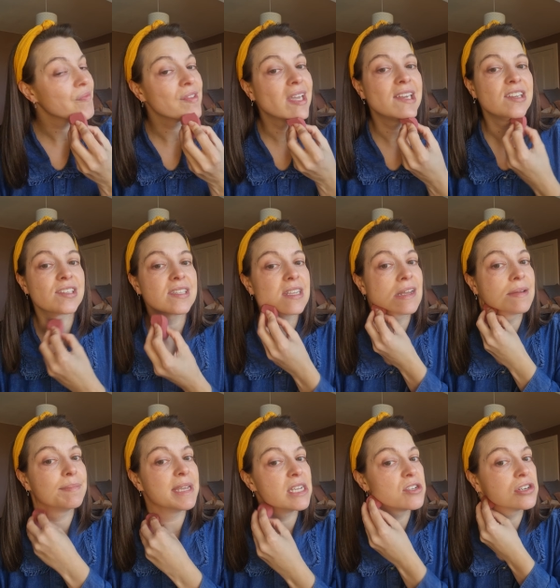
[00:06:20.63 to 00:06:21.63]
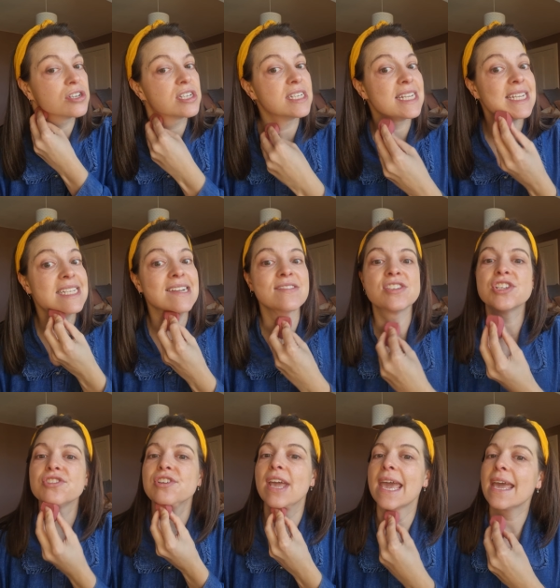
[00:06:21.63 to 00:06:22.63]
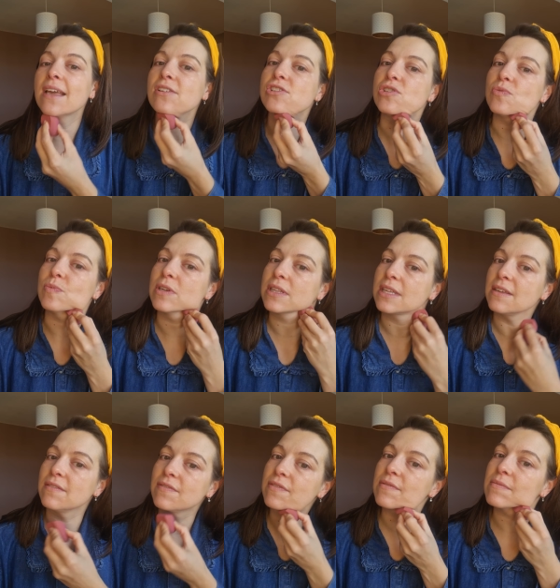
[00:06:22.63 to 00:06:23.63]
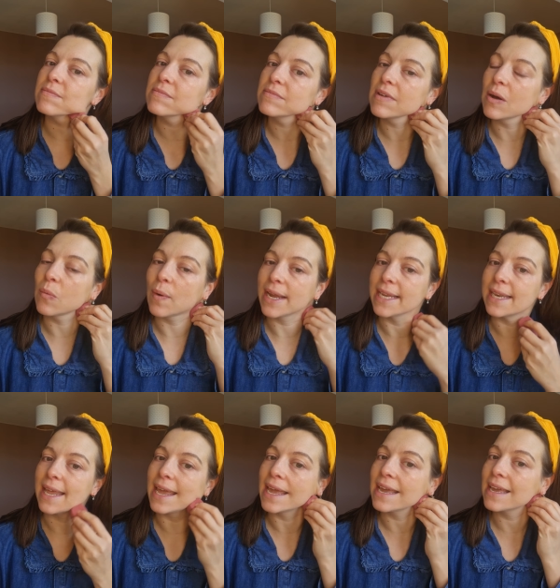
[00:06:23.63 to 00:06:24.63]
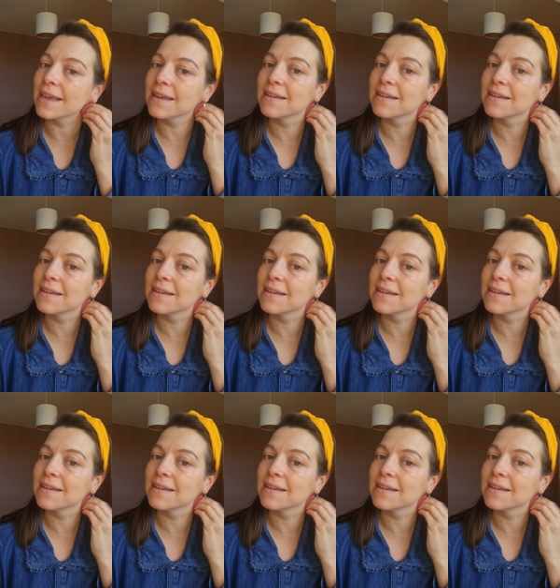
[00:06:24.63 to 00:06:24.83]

I make sure to take down to your neck because you don't want to leave a white neck.